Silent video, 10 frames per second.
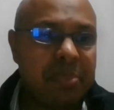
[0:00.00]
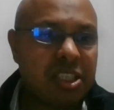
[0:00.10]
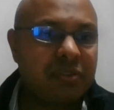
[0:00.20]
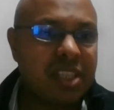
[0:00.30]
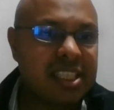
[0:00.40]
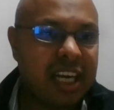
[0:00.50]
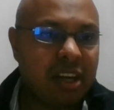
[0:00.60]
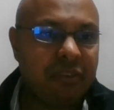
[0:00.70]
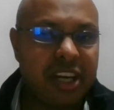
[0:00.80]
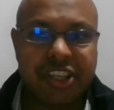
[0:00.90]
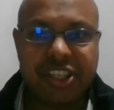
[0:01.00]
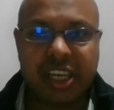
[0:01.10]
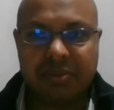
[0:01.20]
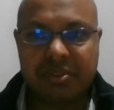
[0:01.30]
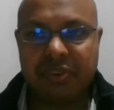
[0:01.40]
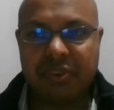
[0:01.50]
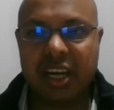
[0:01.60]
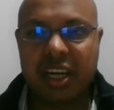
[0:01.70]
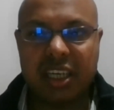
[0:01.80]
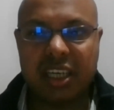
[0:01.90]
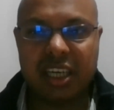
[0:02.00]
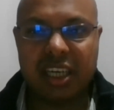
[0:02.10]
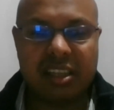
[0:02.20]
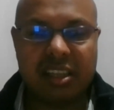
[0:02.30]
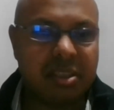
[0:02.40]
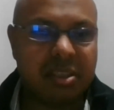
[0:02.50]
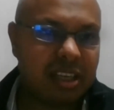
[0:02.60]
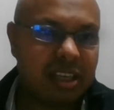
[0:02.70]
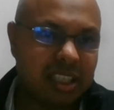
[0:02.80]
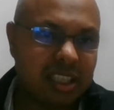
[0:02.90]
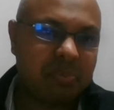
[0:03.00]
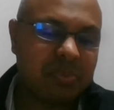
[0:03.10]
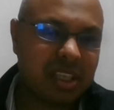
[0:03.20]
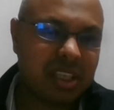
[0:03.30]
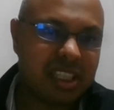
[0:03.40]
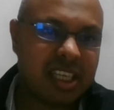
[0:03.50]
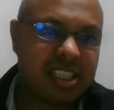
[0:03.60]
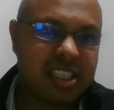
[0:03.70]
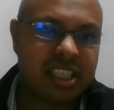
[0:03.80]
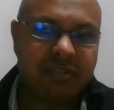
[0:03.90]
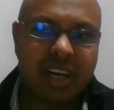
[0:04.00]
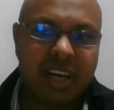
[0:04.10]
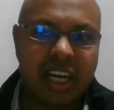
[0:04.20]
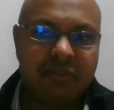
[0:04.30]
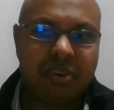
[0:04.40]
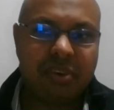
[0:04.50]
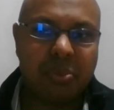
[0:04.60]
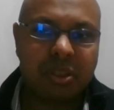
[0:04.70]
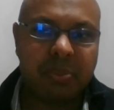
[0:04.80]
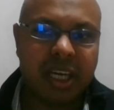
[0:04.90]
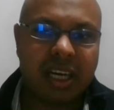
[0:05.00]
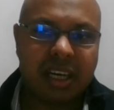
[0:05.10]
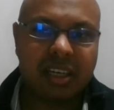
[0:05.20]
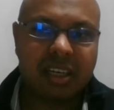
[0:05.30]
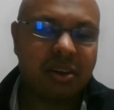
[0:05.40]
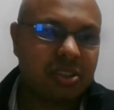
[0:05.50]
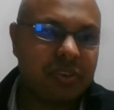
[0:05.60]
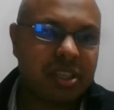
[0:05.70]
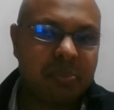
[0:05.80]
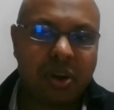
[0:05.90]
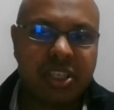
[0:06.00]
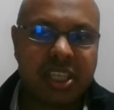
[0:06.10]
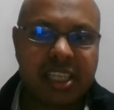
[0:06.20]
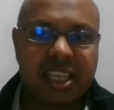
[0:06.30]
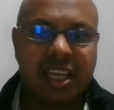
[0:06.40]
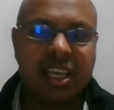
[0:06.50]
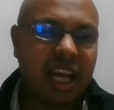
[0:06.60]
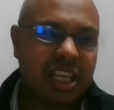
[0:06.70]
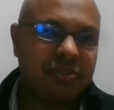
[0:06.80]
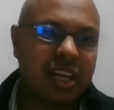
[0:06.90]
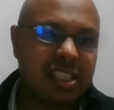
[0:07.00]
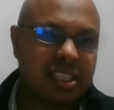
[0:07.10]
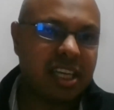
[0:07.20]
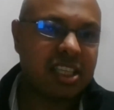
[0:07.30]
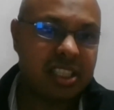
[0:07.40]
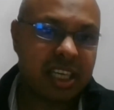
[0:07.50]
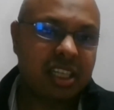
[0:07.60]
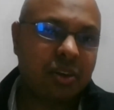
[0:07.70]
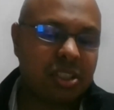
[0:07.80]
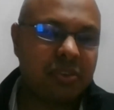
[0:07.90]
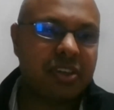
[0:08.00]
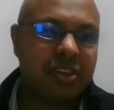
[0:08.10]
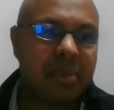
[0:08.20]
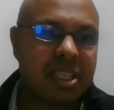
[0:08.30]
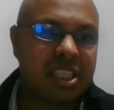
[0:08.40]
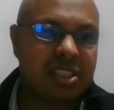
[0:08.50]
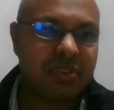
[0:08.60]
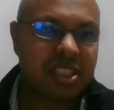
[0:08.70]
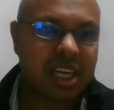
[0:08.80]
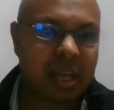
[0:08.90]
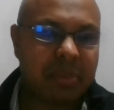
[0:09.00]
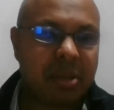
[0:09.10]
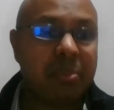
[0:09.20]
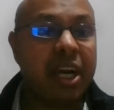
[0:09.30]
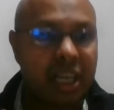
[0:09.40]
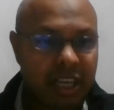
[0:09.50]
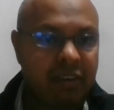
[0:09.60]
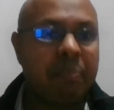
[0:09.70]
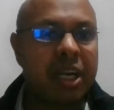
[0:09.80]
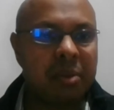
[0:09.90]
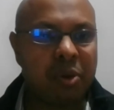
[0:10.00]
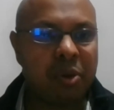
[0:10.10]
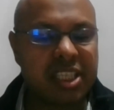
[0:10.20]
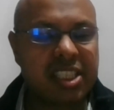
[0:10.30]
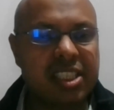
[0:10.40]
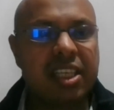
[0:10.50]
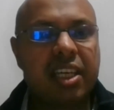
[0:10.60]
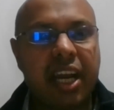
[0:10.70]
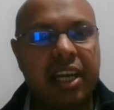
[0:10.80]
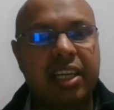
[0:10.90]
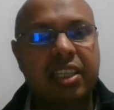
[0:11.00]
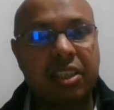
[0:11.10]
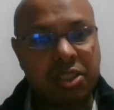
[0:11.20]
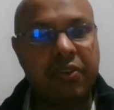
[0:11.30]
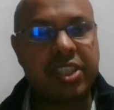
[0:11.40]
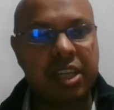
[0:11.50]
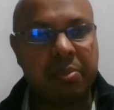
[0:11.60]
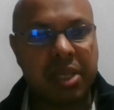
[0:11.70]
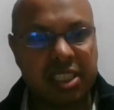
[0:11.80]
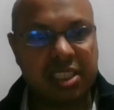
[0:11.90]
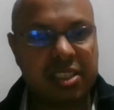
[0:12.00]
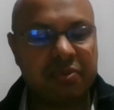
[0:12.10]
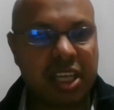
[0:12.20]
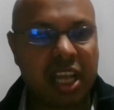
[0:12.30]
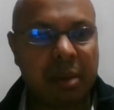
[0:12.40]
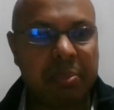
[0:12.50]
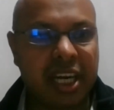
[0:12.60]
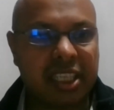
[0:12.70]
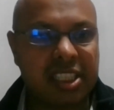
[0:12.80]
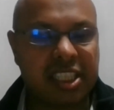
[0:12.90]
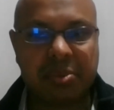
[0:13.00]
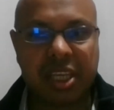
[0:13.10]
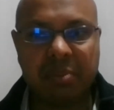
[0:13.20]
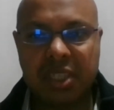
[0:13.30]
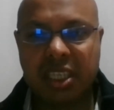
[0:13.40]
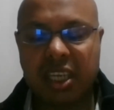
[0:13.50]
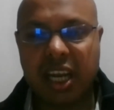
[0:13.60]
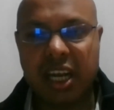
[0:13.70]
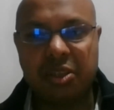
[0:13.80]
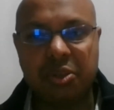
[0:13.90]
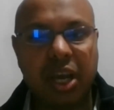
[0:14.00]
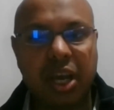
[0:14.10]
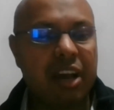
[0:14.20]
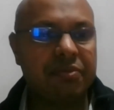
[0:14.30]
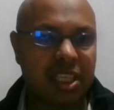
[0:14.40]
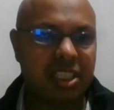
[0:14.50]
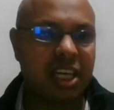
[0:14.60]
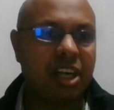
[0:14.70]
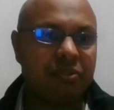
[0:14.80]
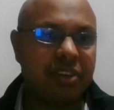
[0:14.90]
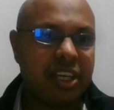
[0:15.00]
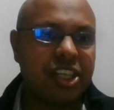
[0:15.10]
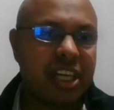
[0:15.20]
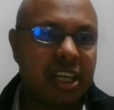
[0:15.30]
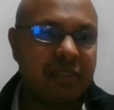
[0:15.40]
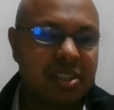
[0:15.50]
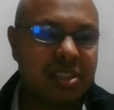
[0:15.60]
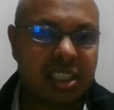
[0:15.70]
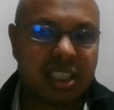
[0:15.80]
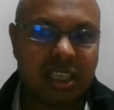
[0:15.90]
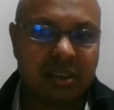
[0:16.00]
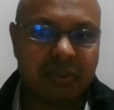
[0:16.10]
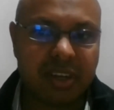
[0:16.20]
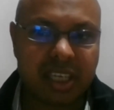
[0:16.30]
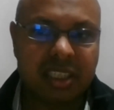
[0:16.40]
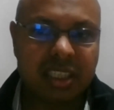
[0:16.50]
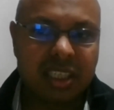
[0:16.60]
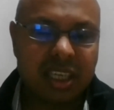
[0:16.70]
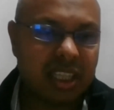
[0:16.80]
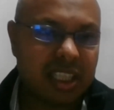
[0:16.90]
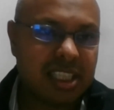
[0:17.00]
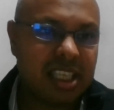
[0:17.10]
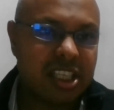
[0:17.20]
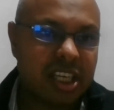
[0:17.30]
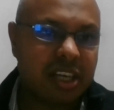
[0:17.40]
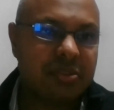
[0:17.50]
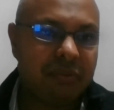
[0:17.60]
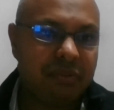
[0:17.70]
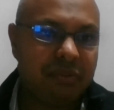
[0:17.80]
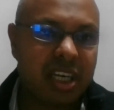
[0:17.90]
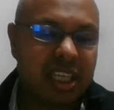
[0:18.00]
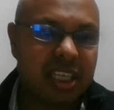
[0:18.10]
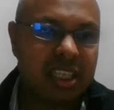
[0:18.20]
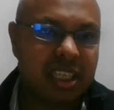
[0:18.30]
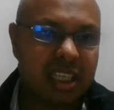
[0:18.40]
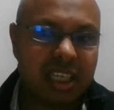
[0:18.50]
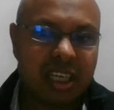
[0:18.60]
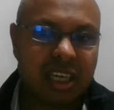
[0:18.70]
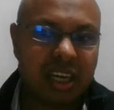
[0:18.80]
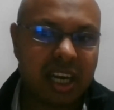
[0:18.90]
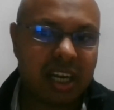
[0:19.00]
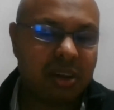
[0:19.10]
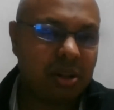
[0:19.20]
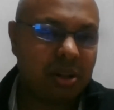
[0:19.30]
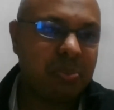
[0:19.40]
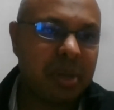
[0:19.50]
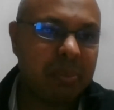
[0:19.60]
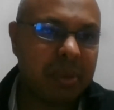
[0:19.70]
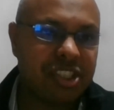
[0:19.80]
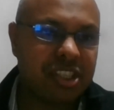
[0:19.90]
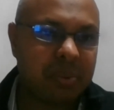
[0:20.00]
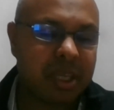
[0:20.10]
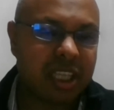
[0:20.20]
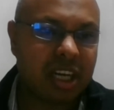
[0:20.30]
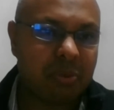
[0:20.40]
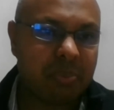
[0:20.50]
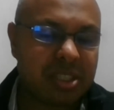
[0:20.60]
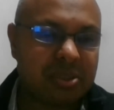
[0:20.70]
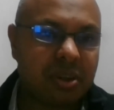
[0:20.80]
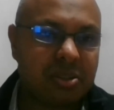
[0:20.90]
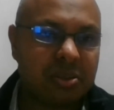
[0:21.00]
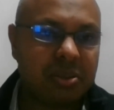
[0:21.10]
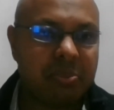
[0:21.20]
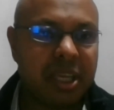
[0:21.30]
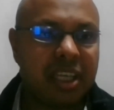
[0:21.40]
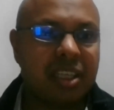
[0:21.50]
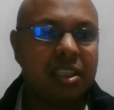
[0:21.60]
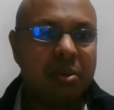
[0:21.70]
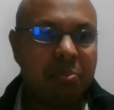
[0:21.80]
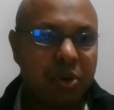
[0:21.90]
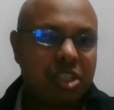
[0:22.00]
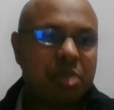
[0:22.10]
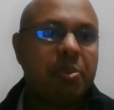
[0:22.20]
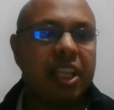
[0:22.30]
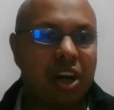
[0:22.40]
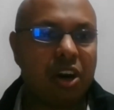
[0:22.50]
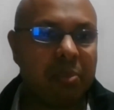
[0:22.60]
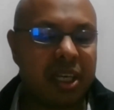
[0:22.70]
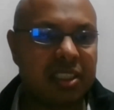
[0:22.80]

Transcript: of these kind of initiatives where there is a safeguarding from both mega conservation projects as well as there are strict conservation measures which are happening, mega development projects and conservation measures which are happening at the same time. And do you have such kind of initiatives where these initiatives have worked and also been mainstreamed by the government, so also being pushed by the government?